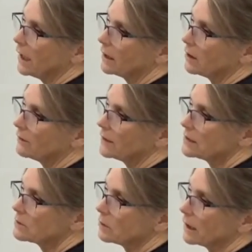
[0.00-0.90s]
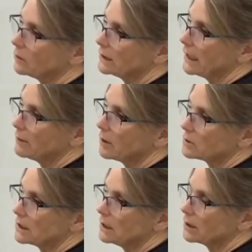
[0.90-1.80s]
and on this one I only came
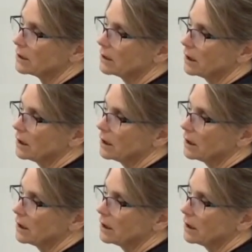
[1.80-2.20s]
out to here.